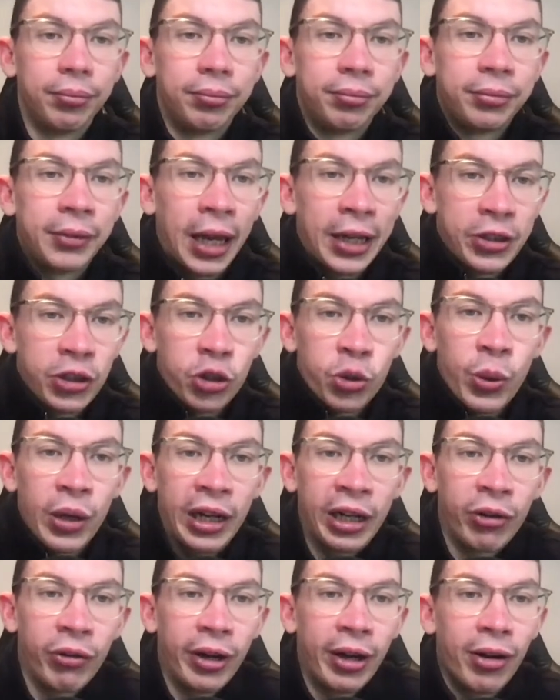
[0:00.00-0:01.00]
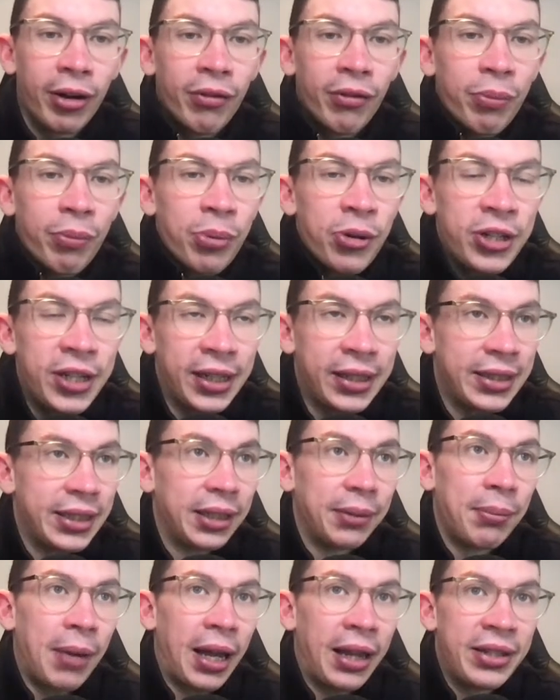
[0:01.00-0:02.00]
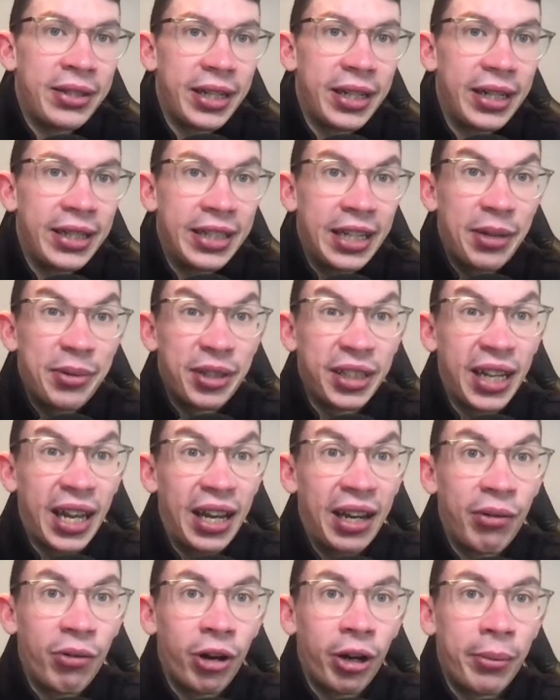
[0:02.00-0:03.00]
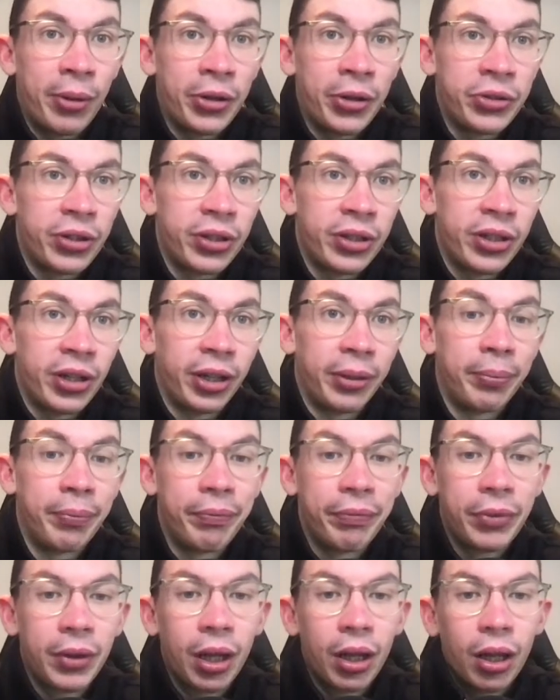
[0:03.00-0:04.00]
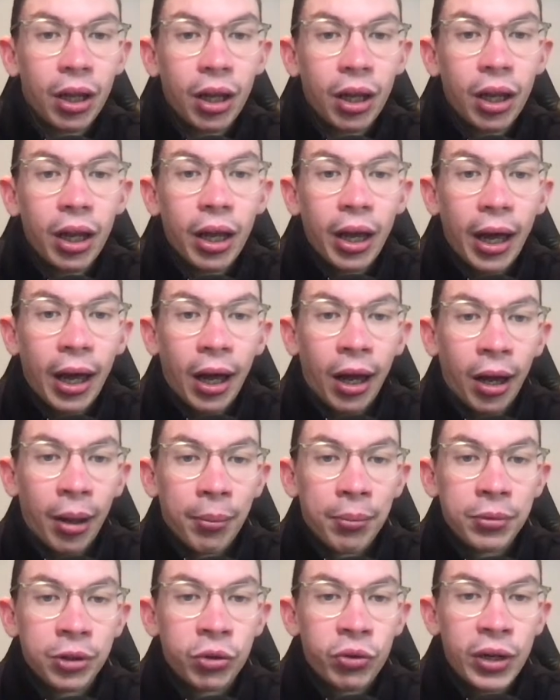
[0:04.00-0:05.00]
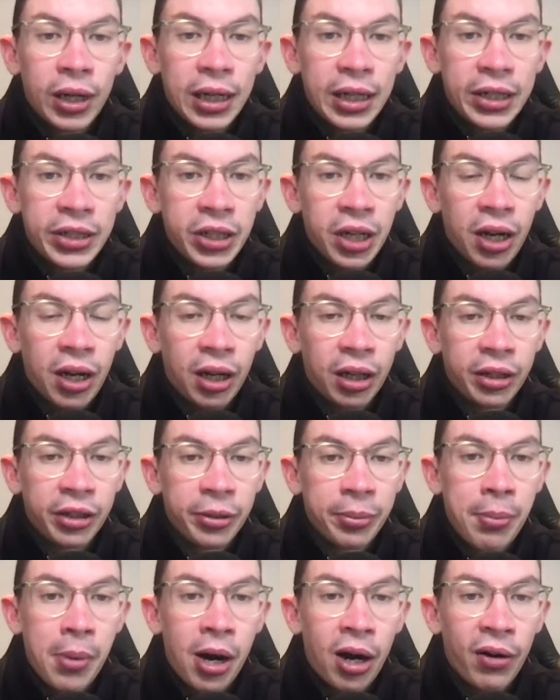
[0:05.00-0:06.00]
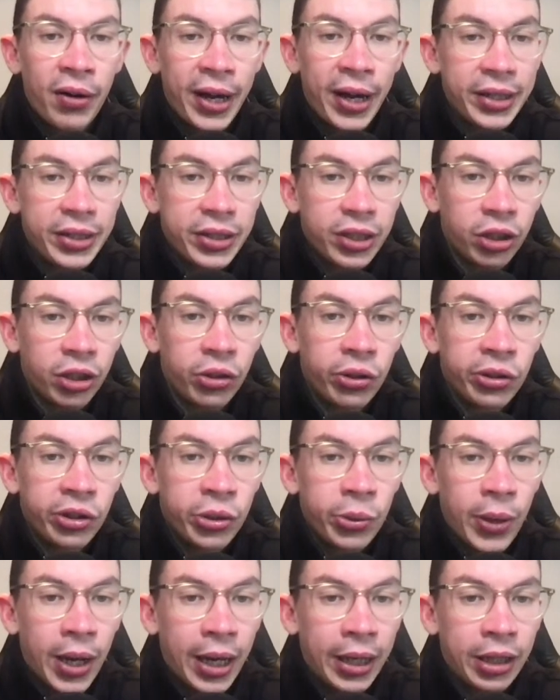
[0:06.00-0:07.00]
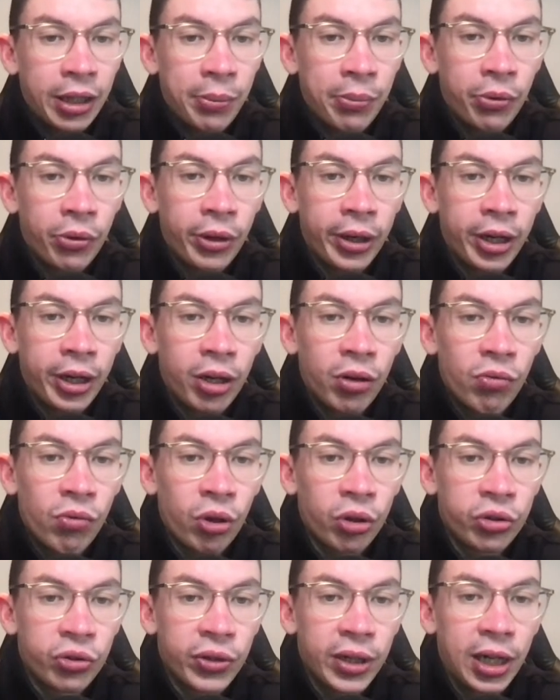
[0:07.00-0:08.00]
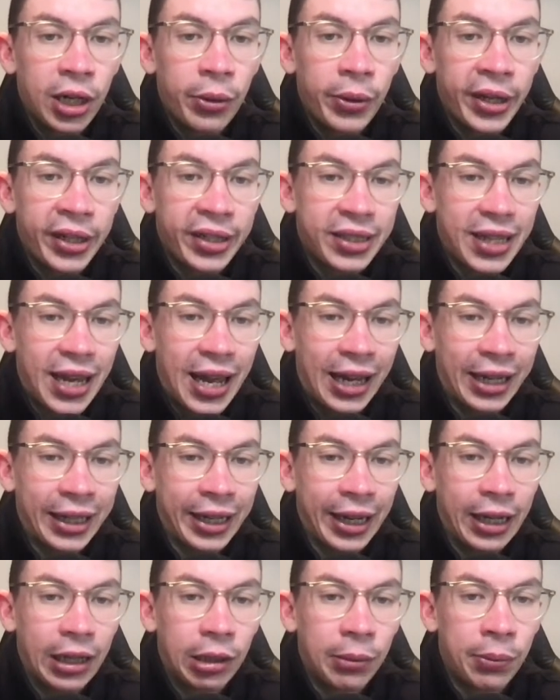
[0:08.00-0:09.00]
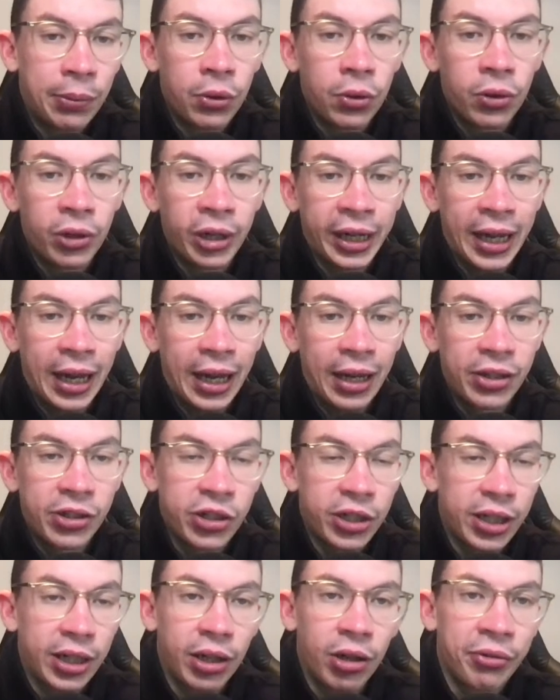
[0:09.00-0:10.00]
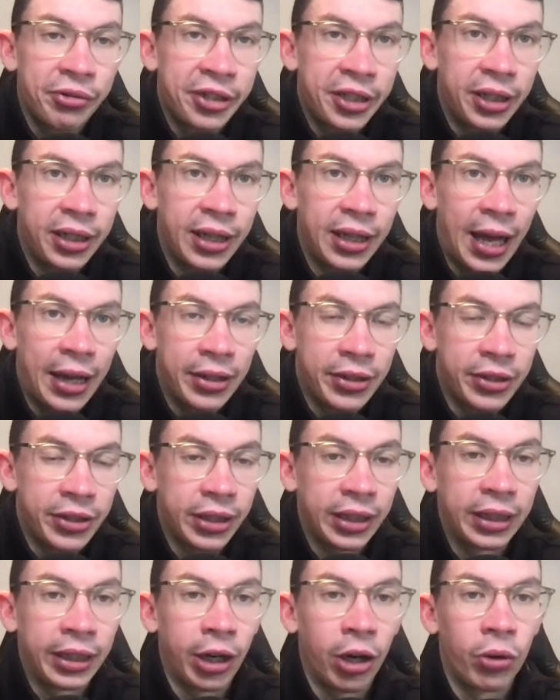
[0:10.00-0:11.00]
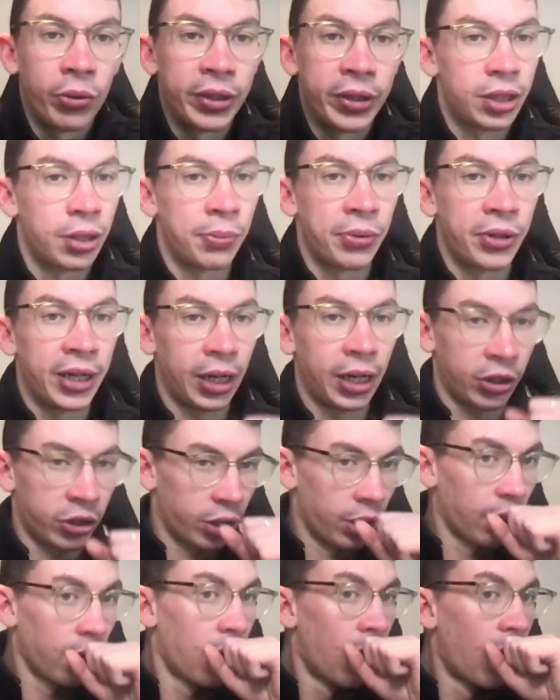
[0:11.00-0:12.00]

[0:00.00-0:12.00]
has a Twitter career of predicting Man City teams and getting it right most of the time. Grealish, Haaland, Mahrez, Gundogan, De Bruyne, Rodri, Lewis, Ake, Laporte, Akanji, and obviously Ederson in goal is the prediction.